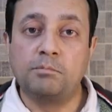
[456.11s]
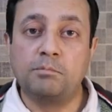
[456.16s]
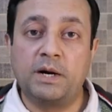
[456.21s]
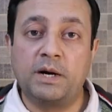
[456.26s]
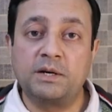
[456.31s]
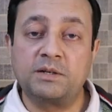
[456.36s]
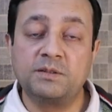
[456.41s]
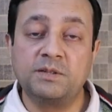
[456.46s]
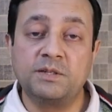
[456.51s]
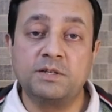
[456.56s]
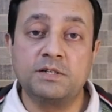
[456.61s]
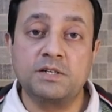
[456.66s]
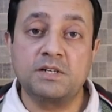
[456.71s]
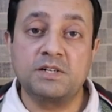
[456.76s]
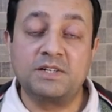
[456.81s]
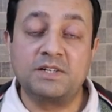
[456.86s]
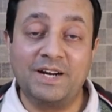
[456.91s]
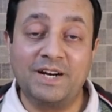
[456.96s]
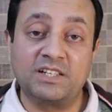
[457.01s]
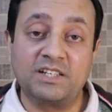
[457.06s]
but their
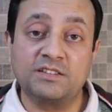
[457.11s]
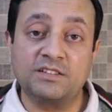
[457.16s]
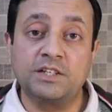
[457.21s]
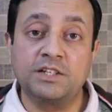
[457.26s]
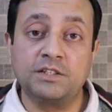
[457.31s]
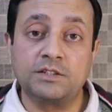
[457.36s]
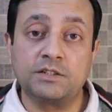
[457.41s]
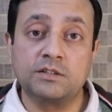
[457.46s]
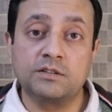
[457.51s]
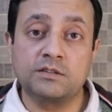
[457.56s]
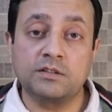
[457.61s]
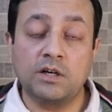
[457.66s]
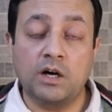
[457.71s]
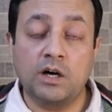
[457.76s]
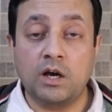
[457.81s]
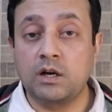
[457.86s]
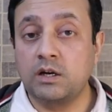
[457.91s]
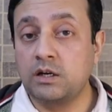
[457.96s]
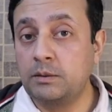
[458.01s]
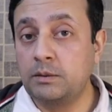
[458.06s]
data centers
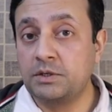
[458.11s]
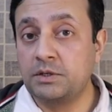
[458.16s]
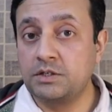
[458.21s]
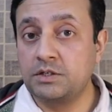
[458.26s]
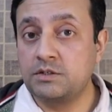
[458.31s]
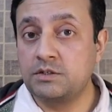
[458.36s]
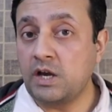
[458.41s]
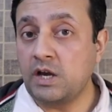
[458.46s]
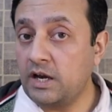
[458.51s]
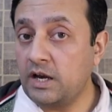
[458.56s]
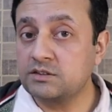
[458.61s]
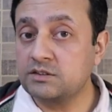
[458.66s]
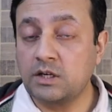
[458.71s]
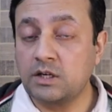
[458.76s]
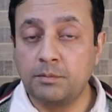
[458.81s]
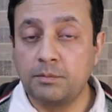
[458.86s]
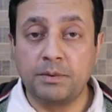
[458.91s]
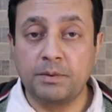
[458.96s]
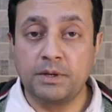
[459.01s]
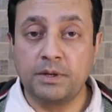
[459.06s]
are limited as
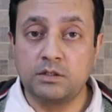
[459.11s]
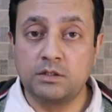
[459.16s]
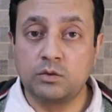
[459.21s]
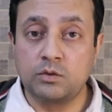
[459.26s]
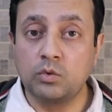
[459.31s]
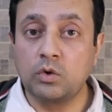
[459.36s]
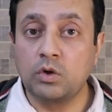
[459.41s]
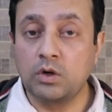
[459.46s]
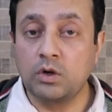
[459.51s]
compared to